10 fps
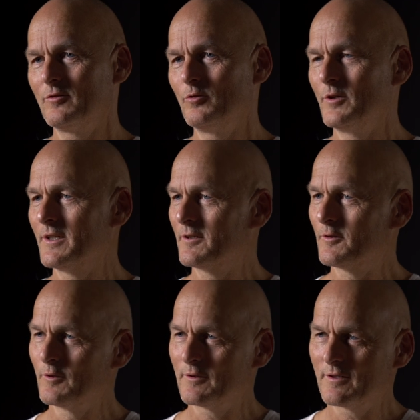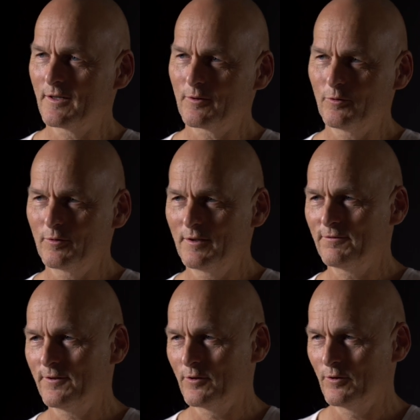doing good not only
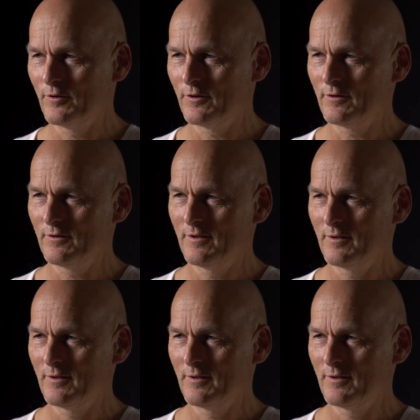for her,